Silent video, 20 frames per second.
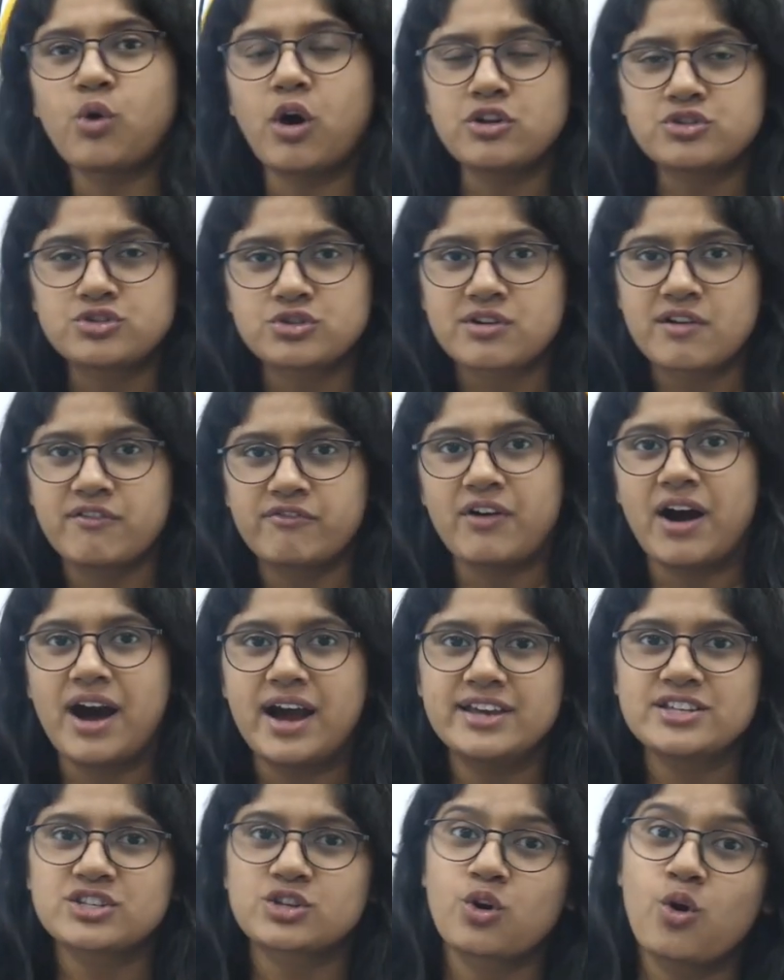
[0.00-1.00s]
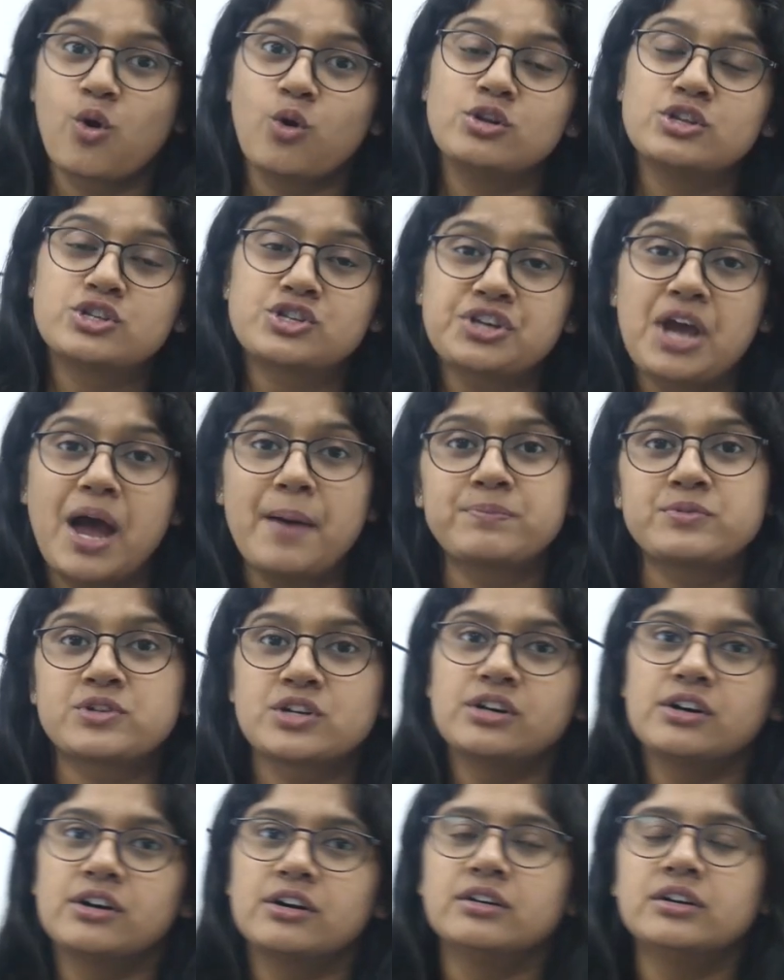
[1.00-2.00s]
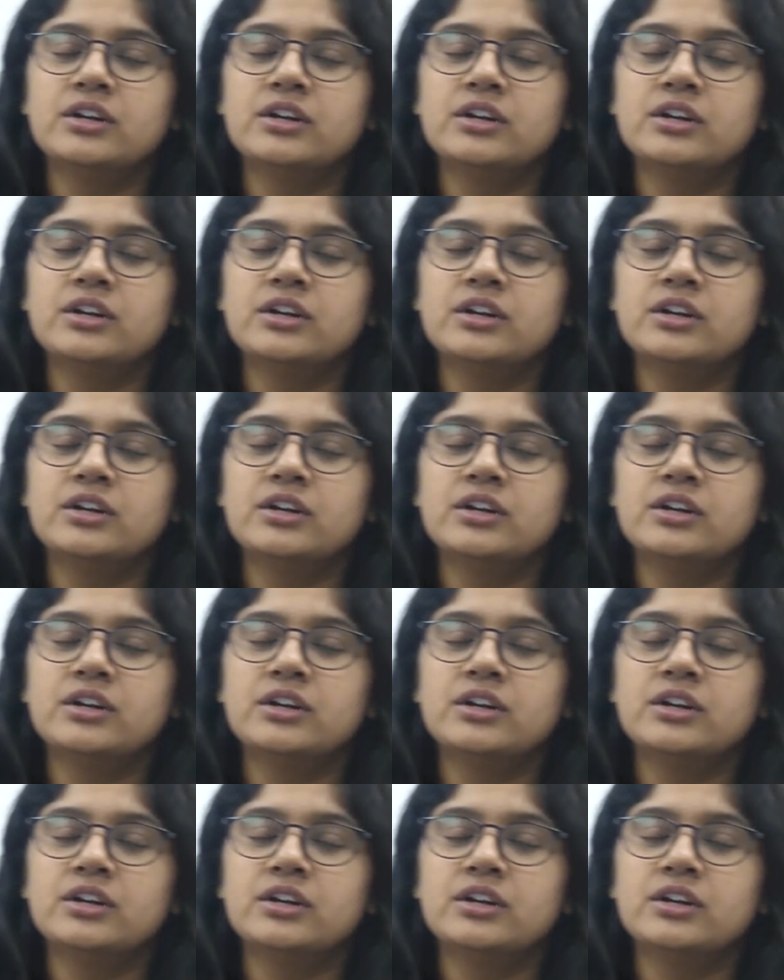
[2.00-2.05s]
want to revise your whole chapter,